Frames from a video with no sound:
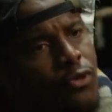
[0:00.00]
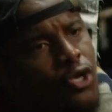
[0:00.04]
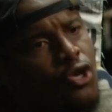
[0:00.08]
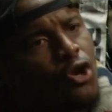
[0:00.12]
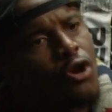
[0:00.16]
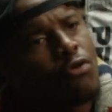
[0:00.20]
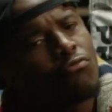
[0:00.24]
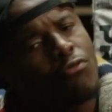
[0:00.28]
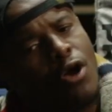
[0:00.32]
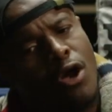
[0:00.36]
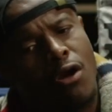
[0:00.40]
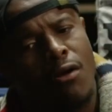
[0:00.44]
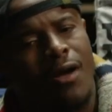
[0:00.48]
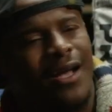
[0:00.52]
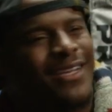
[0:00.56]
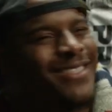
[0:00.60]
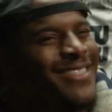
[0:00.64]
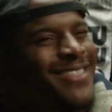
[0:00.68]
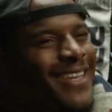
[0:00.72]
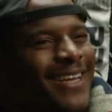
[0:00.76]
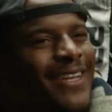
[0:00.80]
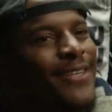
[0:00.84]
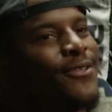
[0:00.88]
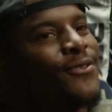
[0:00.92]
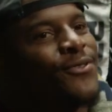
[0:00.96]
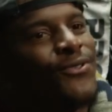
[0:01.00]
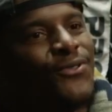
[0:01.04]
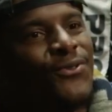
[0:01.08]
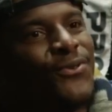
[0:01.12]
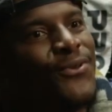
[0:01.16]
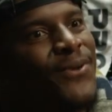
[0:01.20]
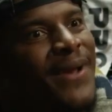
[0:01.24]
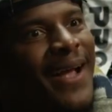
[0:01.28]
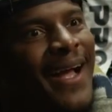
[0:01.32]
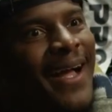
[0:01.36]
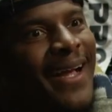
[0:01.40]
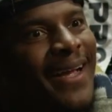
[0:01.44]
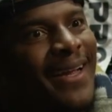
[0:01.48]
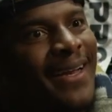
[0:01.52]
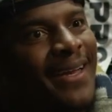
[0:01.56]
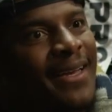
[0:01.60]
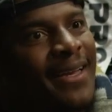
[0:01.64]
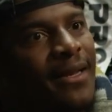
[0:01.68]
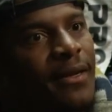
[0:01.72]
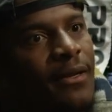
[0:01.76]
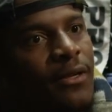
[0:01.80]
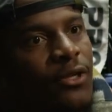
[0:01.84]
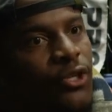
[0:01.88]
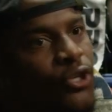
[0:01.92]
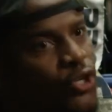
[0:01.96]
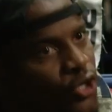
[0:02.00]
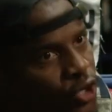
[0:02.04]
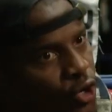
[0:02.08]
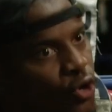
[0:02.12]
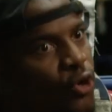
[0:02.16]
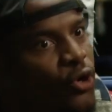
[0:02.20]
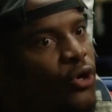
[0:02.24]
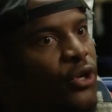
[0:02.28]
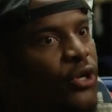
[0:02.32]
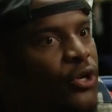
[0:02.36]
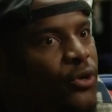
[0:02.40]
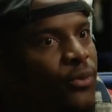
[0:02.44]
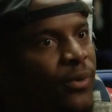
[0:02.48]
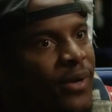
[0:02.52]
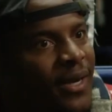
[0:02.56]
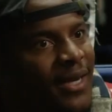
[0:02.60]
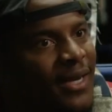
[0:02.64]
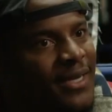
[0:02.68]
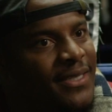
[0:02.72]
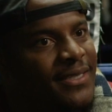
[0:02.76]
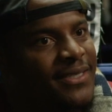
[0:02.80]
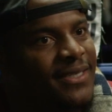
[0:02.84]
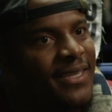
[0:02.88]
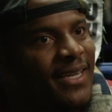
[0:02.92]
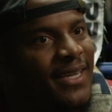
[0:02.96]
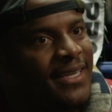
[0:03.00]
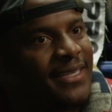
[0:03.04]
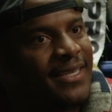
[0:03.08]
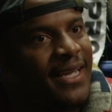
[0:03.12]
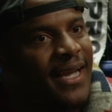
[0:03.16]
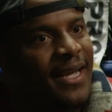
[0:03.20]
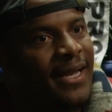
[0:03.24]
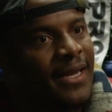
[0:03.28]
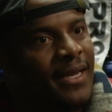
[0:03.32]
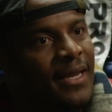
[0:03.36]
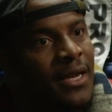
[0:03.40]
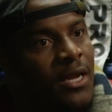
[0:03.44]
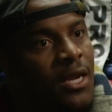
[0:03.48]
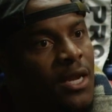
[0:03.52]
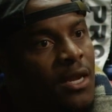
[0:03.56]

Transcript: me I said, I don't do that. You can go to Equinox and get that.